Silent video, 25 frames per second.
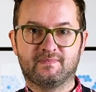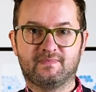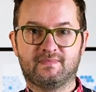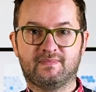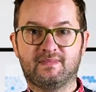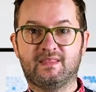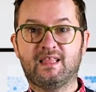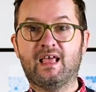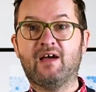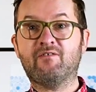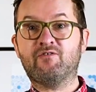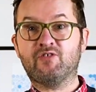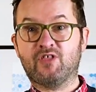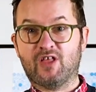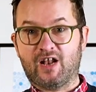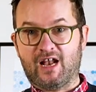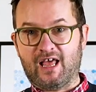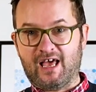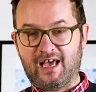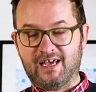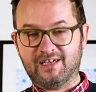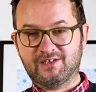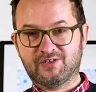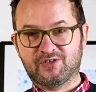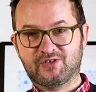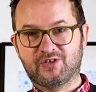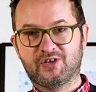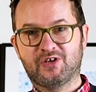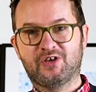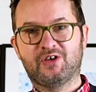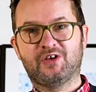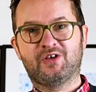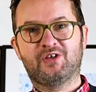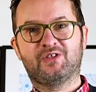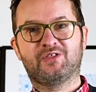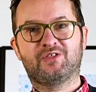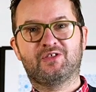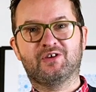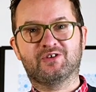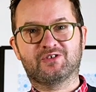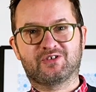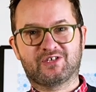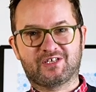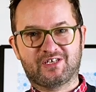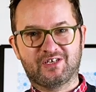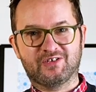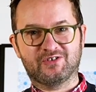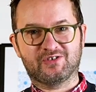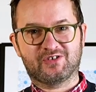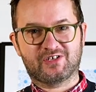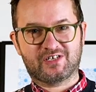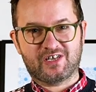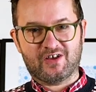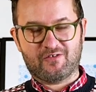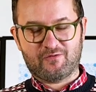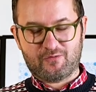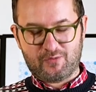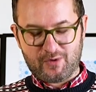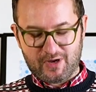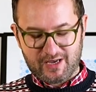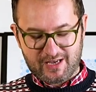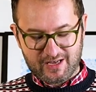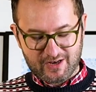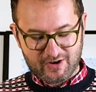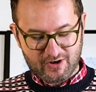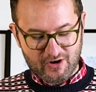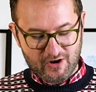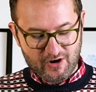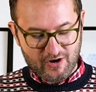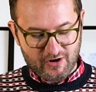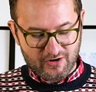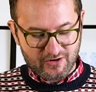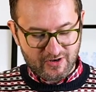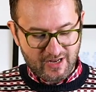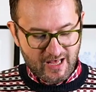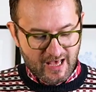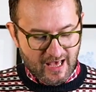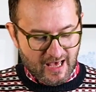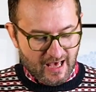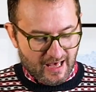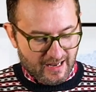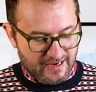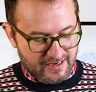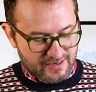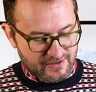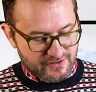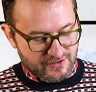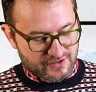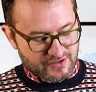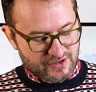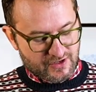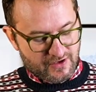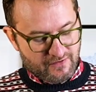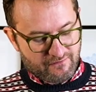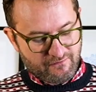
Nevertheless, there's still stuff we can learn. And here's the